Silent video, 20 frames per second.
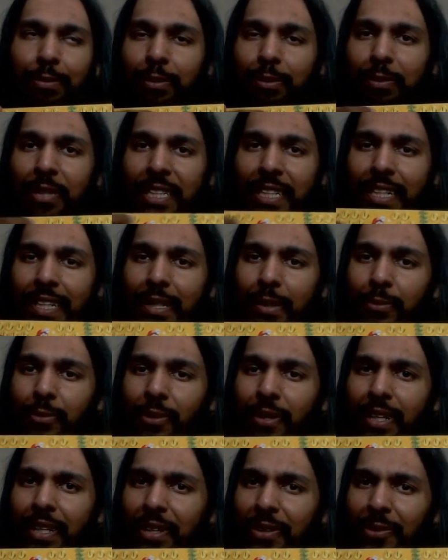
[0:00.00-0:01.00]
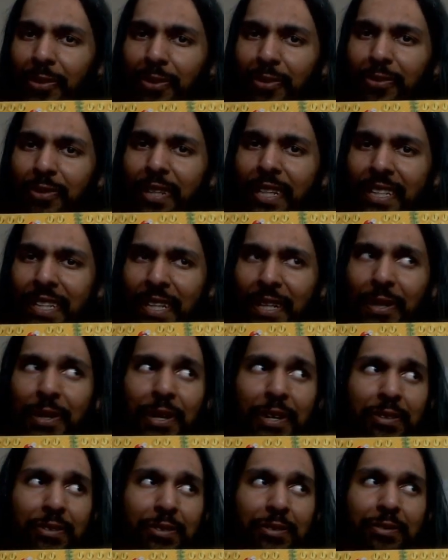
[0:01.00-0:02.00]
may be kind of bright. It's reflecting
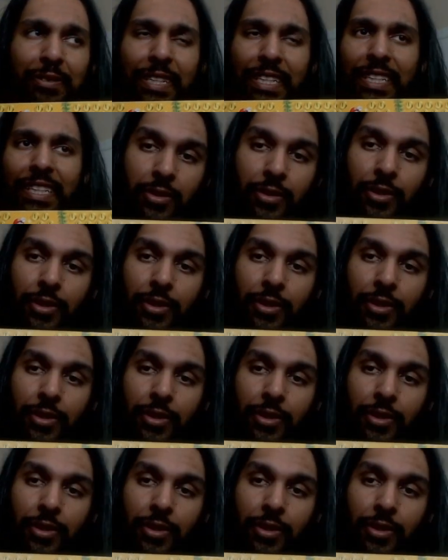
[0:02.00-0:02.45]
off of it.